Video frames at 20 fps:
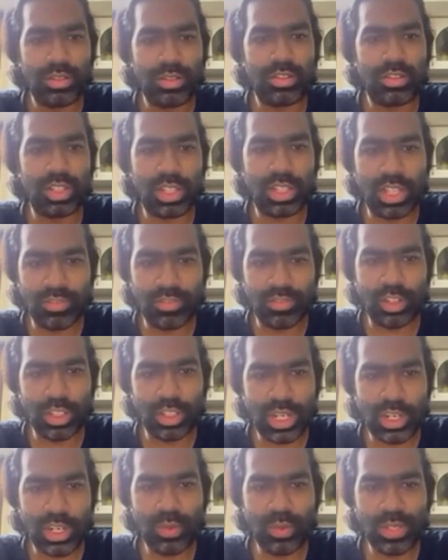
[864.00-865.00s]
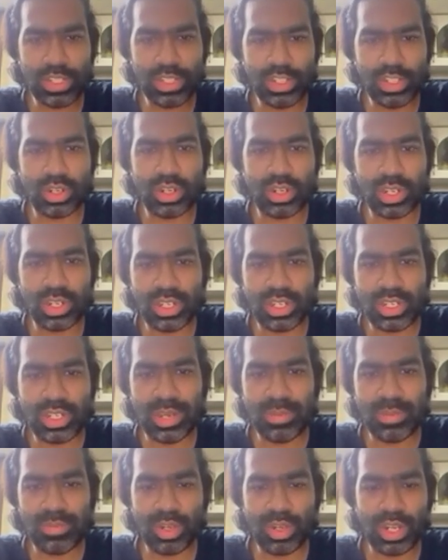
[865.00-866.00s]
So, was there a question on
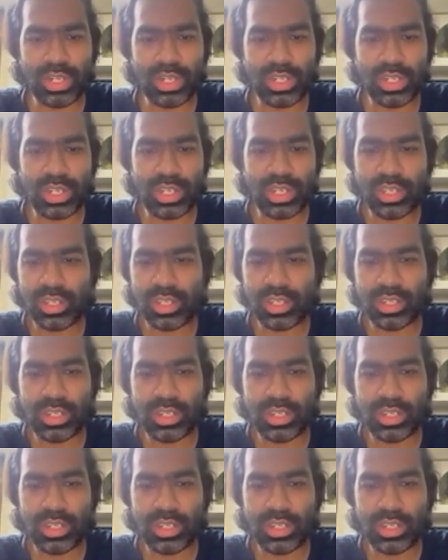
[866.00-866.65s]
type 1 RTA?